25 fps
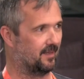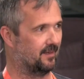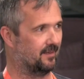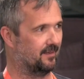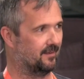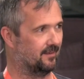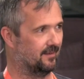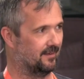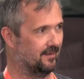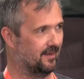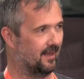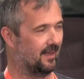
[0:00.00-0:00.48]

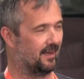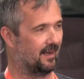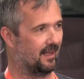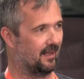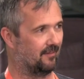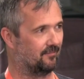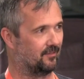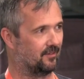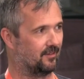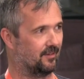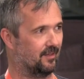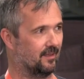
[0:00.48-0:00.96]
updated and not
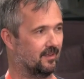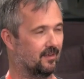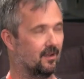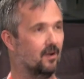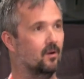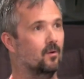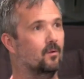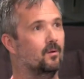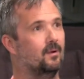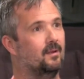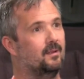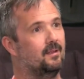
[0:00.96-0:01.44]
have to think,
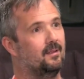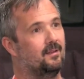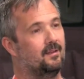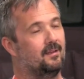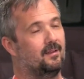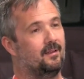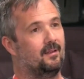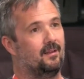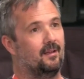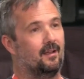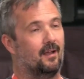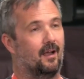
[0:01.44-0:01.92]
oh,
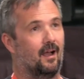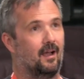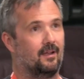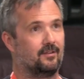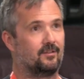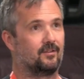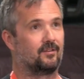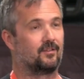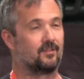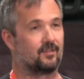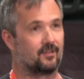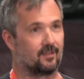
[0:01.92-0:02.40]
I
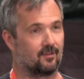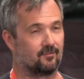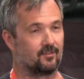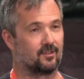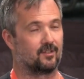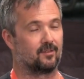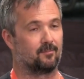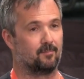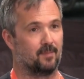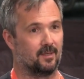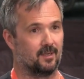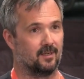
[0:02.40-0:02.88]
just discovered
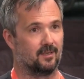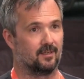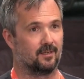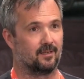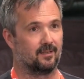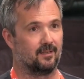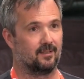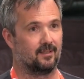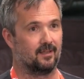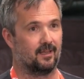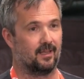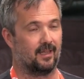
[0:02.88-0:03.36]
this
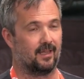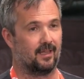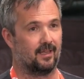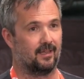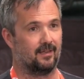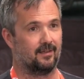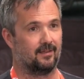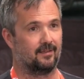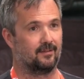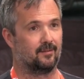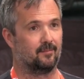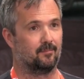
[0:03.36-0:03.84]
bug,
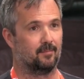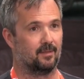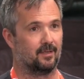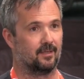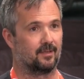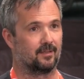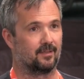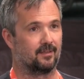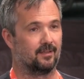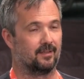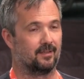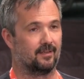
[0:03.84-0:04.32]
and it's a
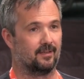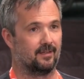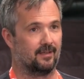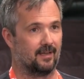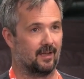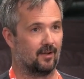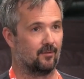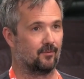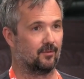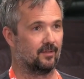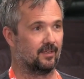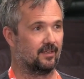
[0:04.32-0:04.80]
bug that
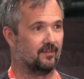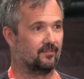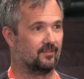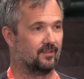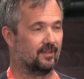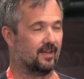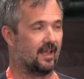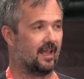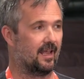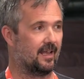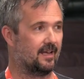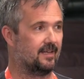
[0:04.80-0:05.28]
now lives
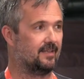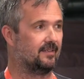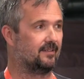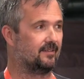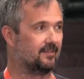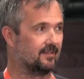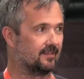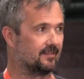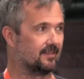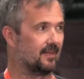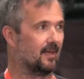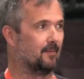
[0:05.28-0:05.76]
in
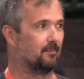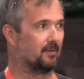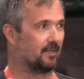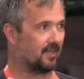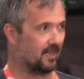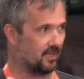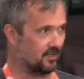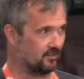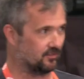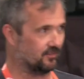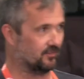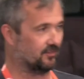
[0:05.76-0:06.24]
86
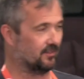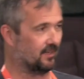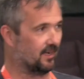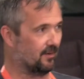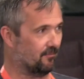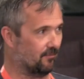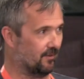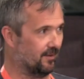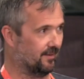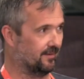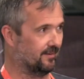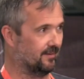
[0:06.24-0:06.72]
applications that I
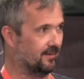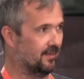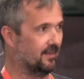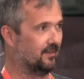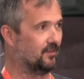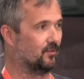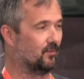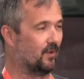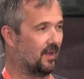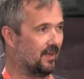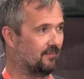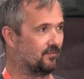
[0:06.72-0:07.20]
run,
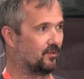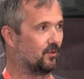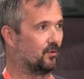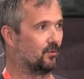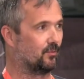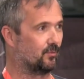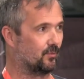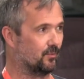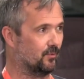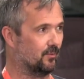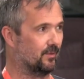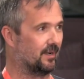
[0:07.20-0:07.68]
and so I have to
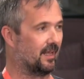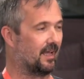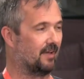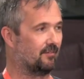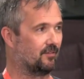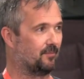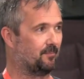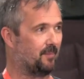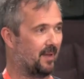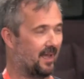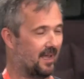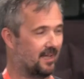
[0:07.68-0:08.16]
go through and I
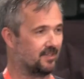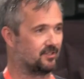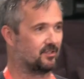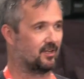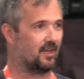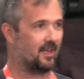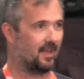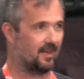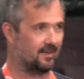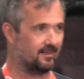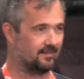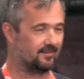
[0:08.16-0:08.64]
have to patch
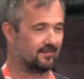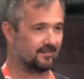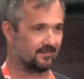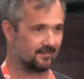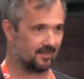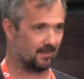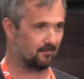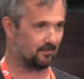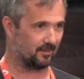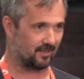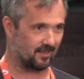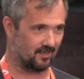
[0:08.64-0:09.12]

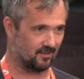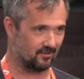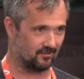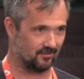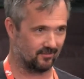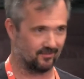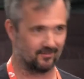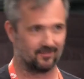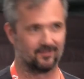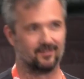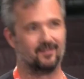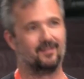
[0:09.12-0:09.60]
86
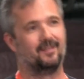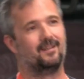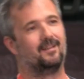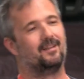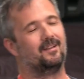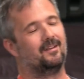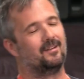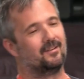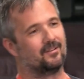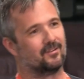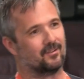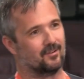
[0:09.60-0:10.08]
applications.
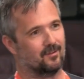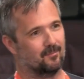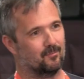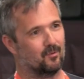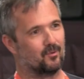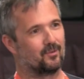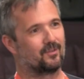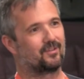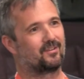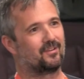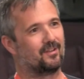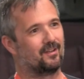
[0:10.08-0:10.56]
So the
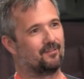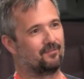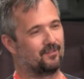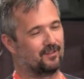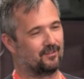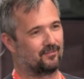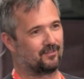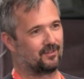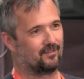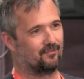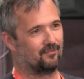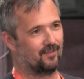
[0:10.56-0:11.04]
more stuff
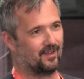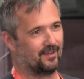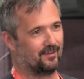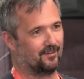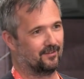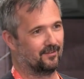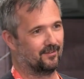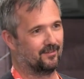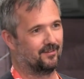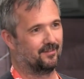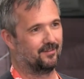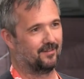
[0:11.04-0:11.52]
lives in
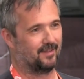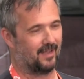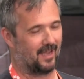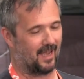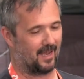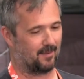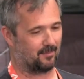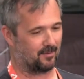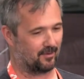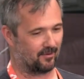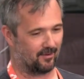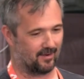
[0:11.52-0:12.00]
vendor, the
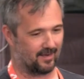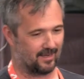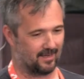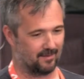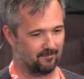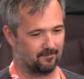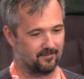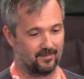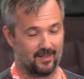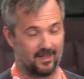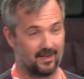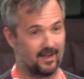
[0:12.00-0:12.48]
happier I
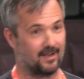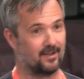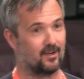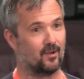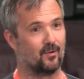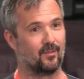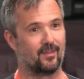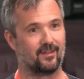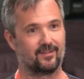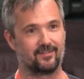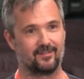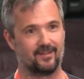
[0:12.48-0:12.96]
am. And I
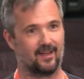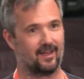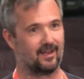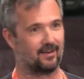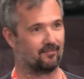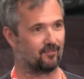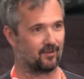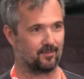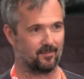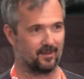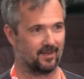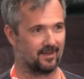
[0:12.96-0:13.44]
know that's not
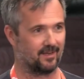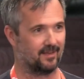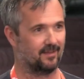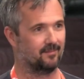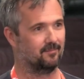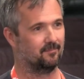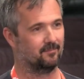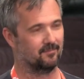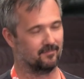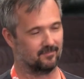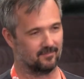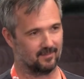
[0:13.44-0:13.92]

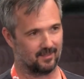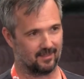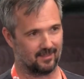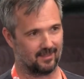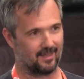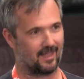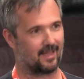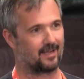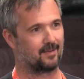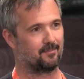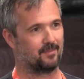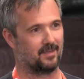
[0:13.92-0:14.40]
everybody. A
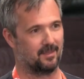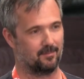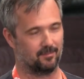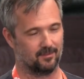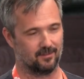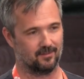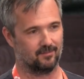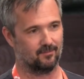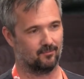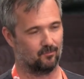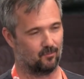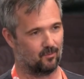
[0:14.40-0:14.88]
lot of
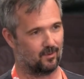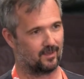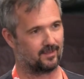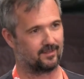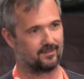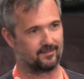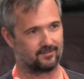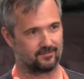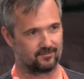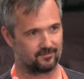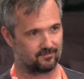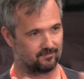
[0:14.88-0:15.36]
people want
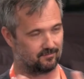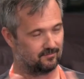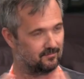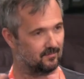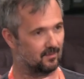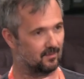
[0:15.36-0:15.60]
to